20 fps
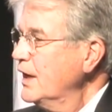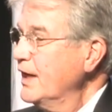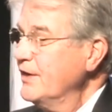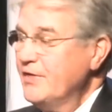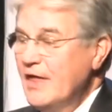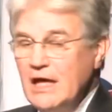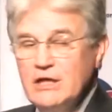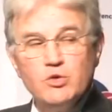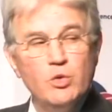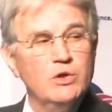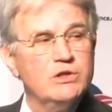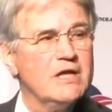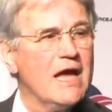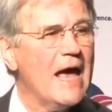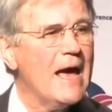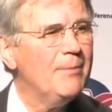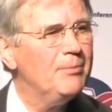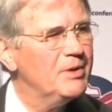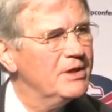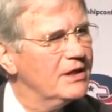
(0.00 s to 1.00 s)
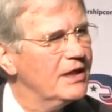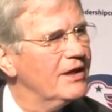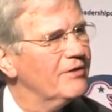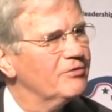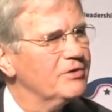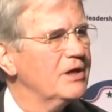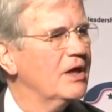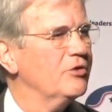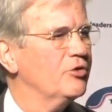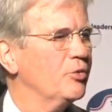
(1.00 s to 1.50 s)
And that's what's happened to
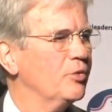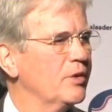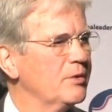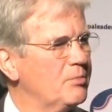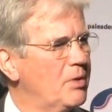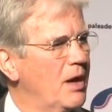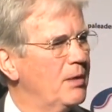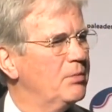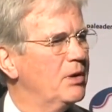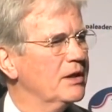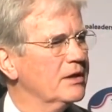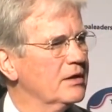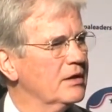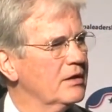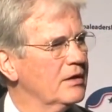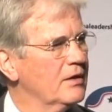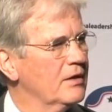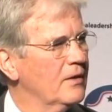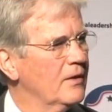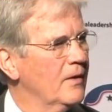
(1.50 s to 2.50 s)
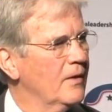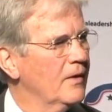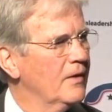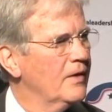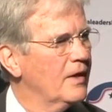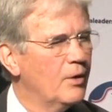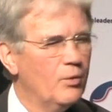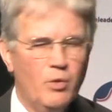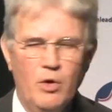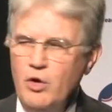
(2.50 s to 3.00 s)
every other republic.
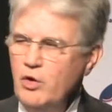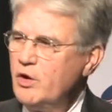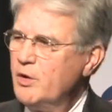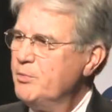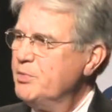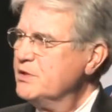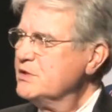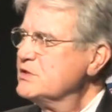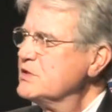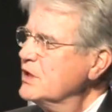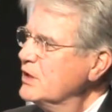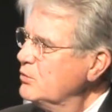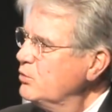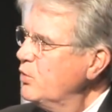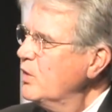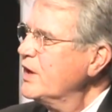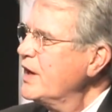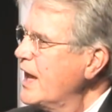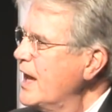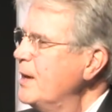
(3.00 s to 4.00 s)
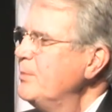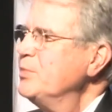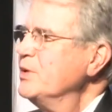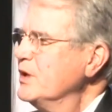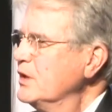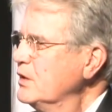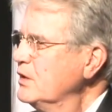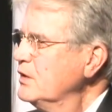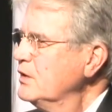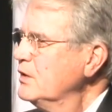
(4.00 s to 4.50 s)
They woke up and said, what
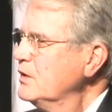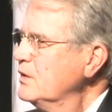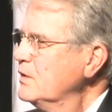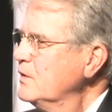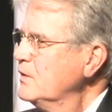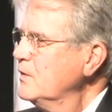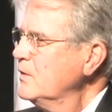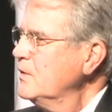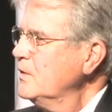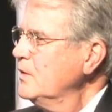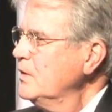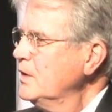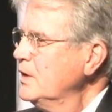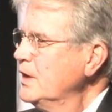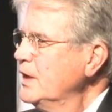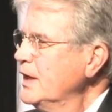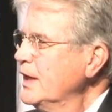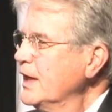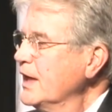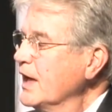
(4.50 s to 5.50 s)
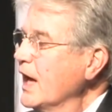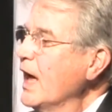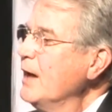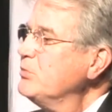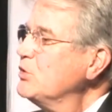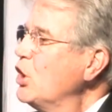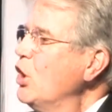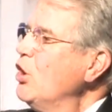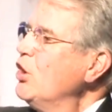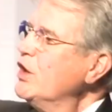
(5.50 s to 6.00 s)
happened? And
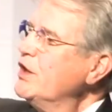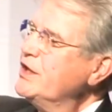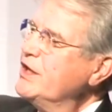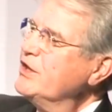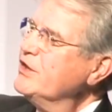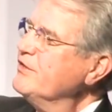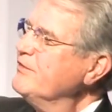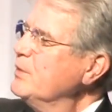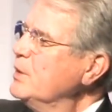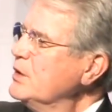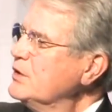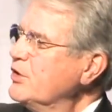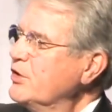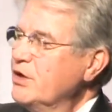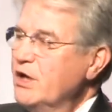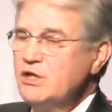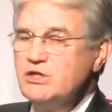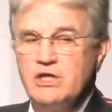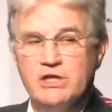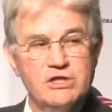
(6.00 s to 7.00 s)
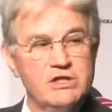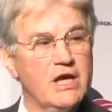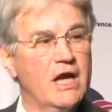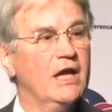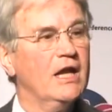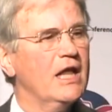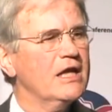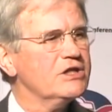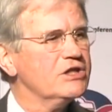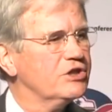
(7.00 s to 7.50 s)
I'm calling in the wilderness and
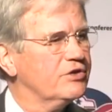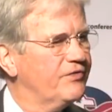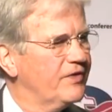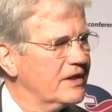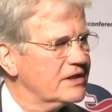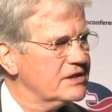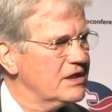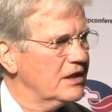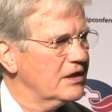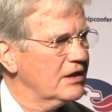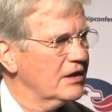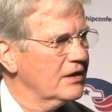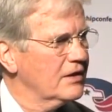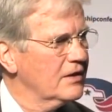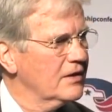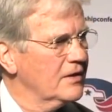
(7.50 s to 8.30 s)
saying, let's fix it.